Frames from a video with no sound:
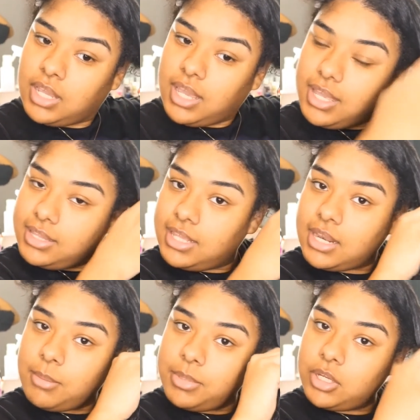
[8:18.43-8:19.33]
And
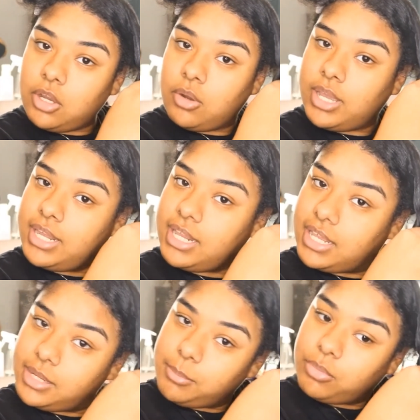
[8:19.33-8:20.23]
then I'm going to go ahead
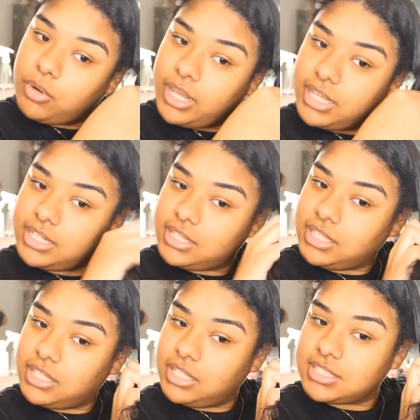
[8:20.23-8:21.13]
and
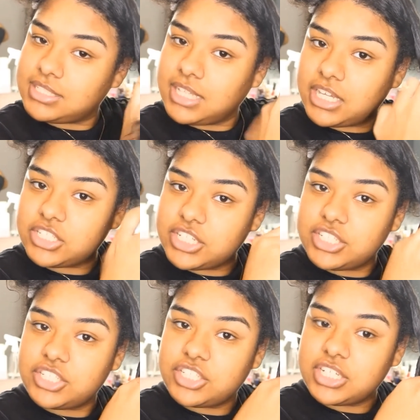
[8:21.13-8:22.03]
braid the
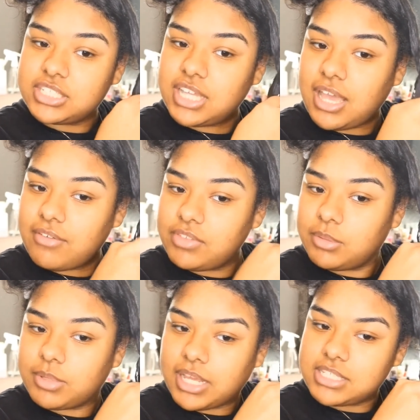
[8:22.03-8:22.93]
sections just to have
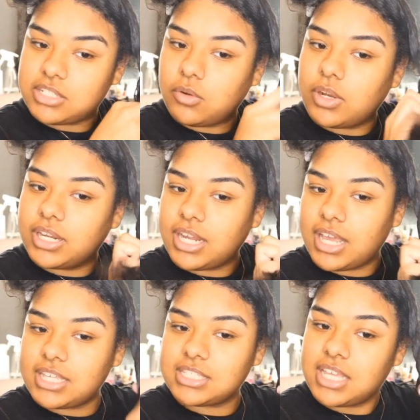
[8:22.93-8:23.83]
them nice and
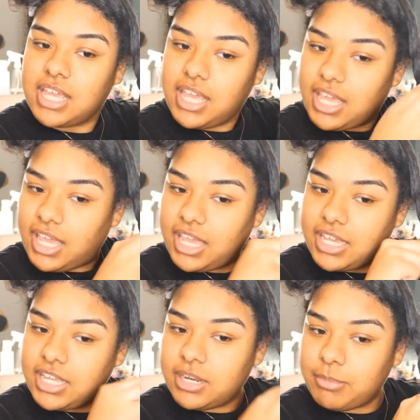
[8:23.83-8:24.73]
organized
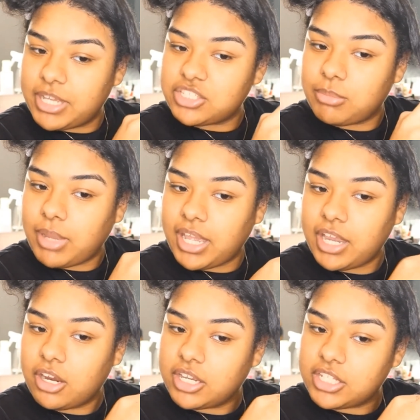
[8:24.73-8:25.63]
and make sure my
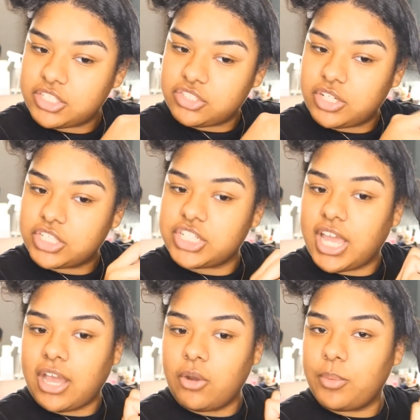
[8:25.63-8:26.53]
hair can stretch
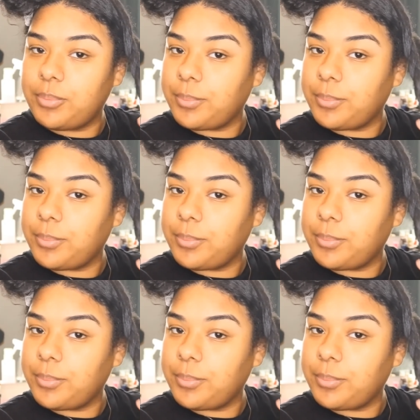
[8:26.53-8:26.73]
out.